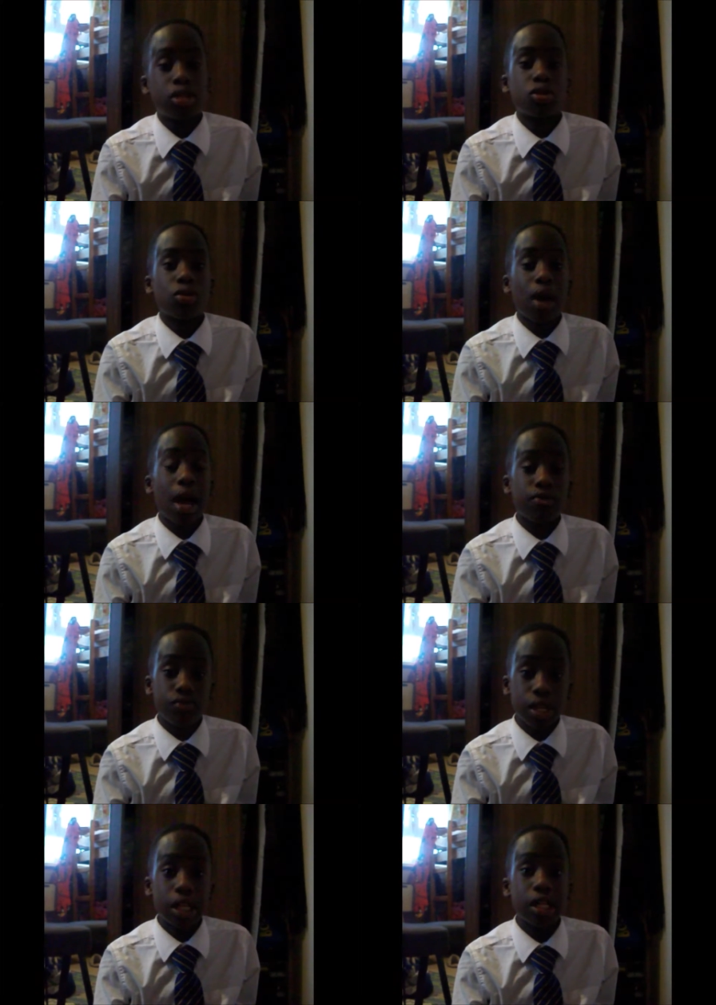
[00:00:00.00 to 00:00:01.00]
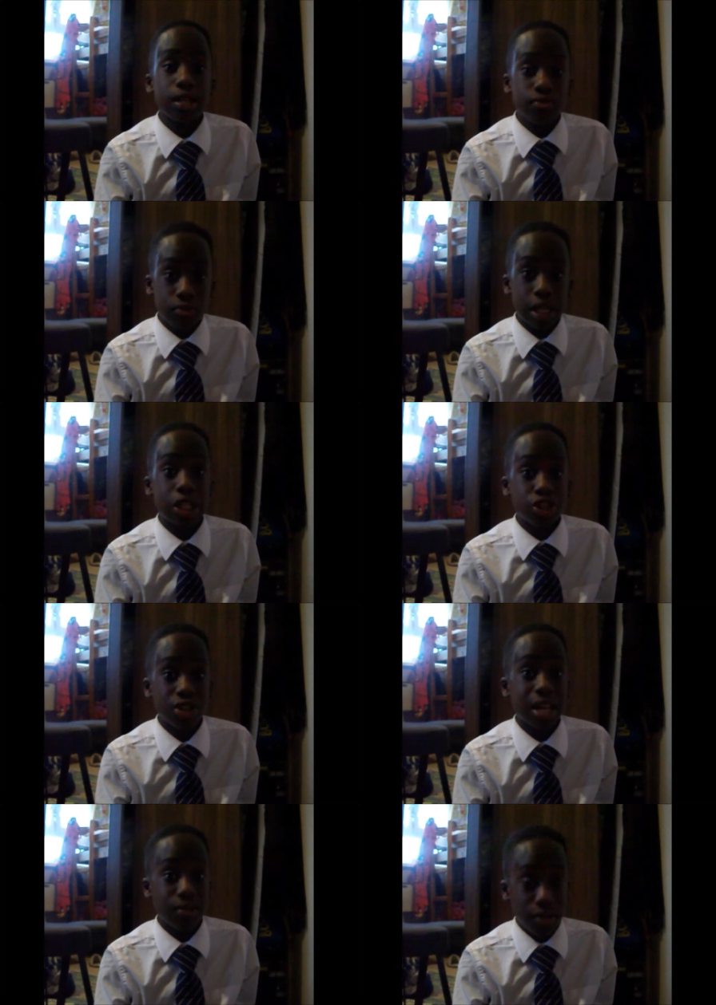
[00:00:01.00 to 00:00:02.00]
so I really, really
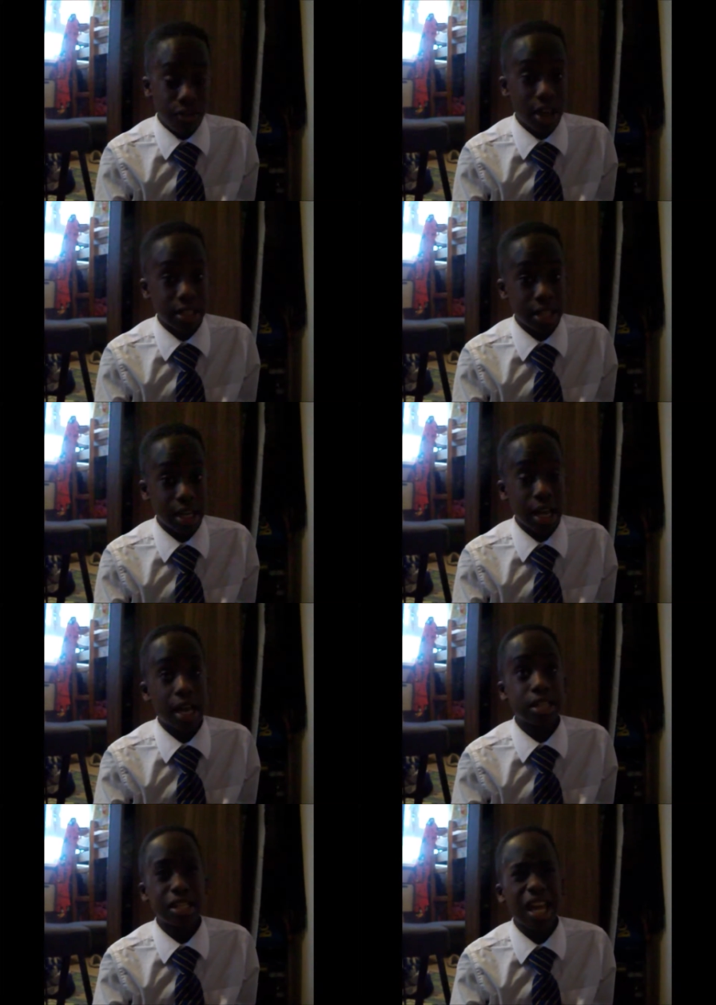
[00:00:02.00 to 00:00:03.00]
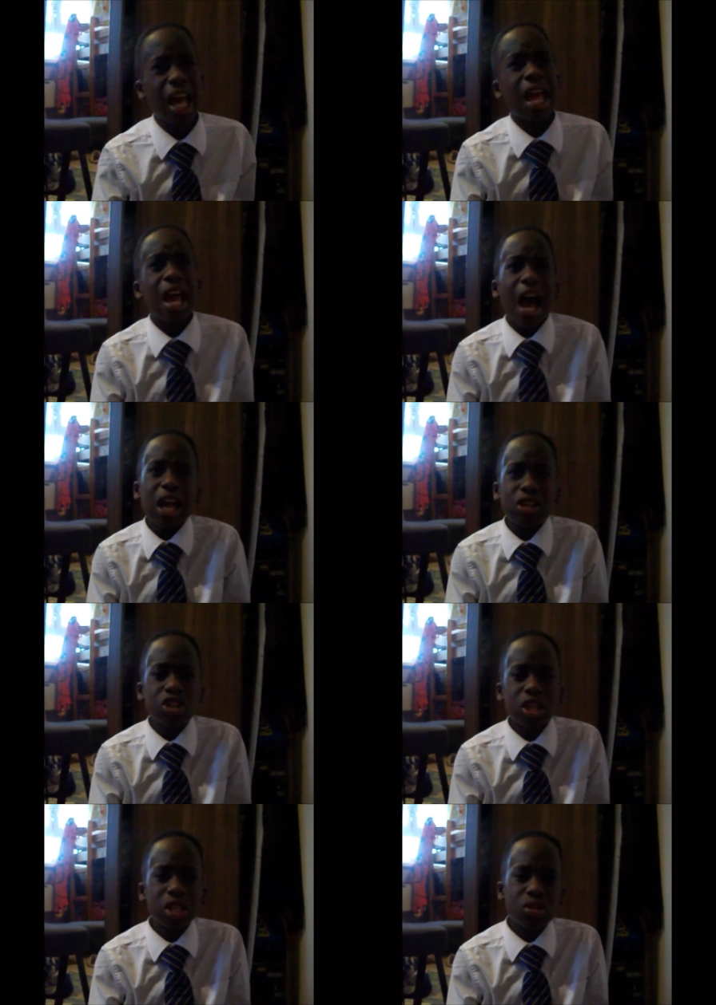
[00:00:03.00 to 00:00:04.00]
should get revising. And yeah, I
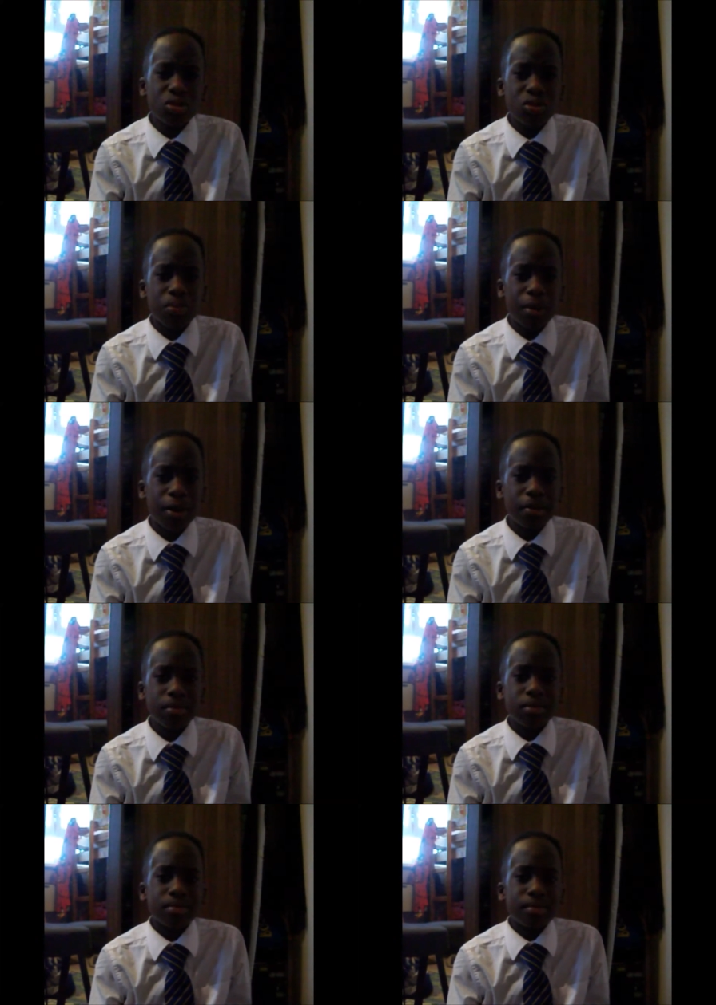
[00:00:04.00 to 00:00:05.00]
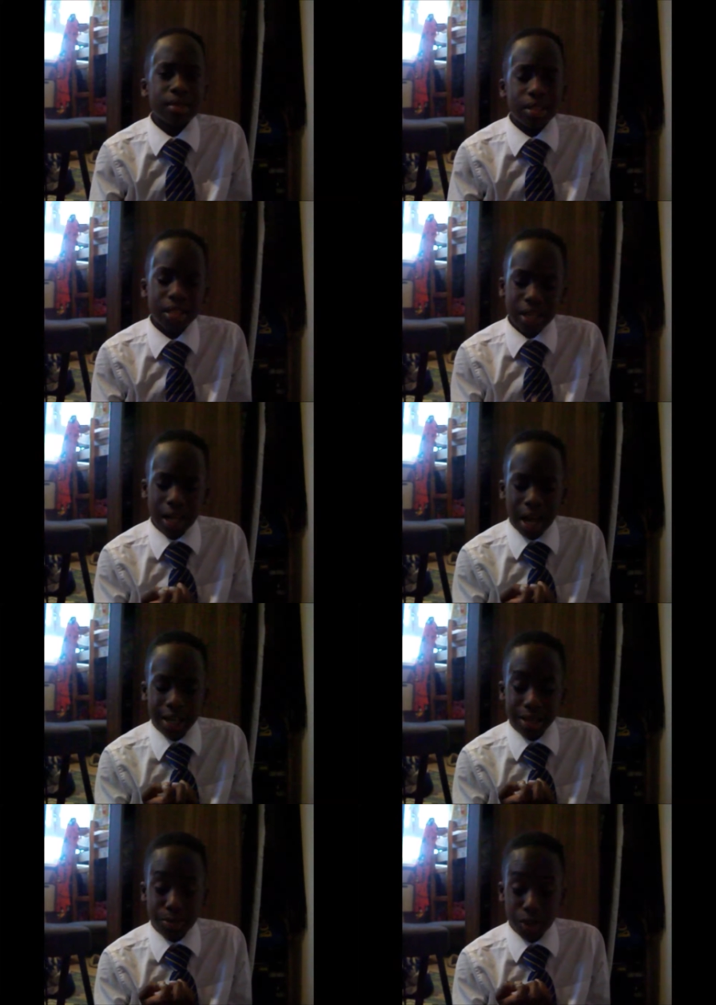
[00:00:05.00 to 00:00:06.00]
usually do, but
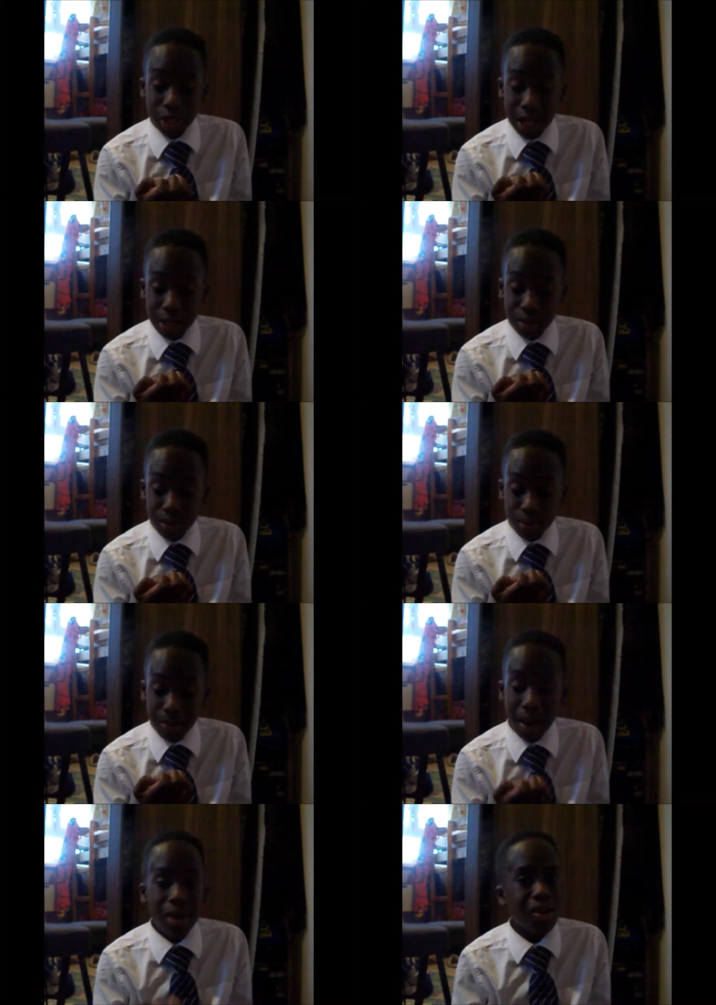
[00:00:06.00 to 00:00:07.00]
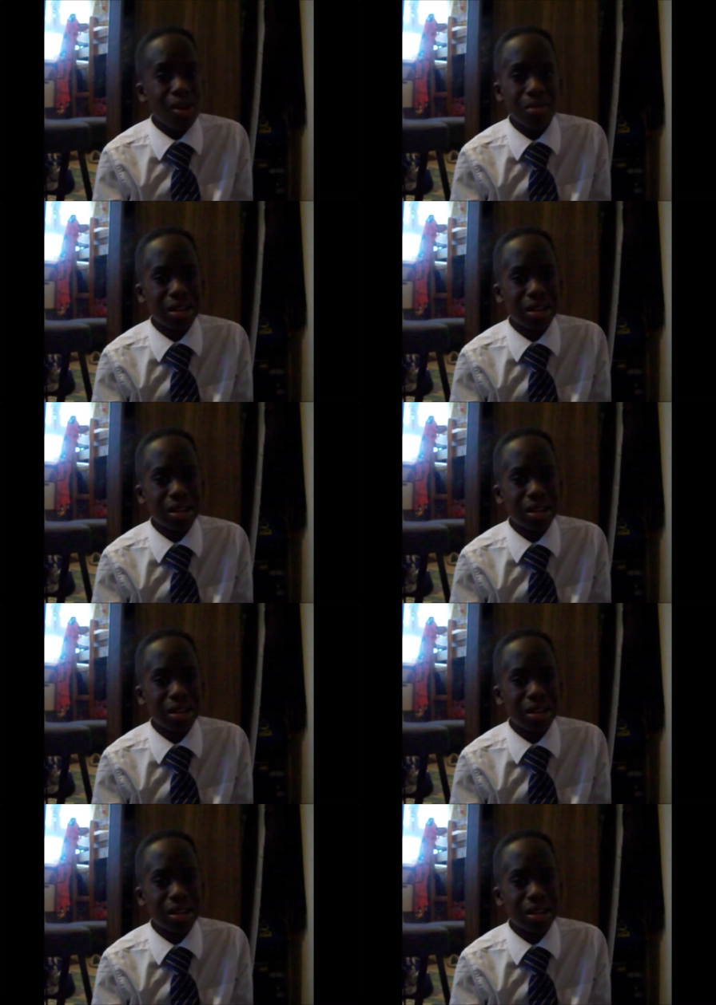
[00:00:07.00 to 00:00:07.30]
at, uh, especially at school. But at home,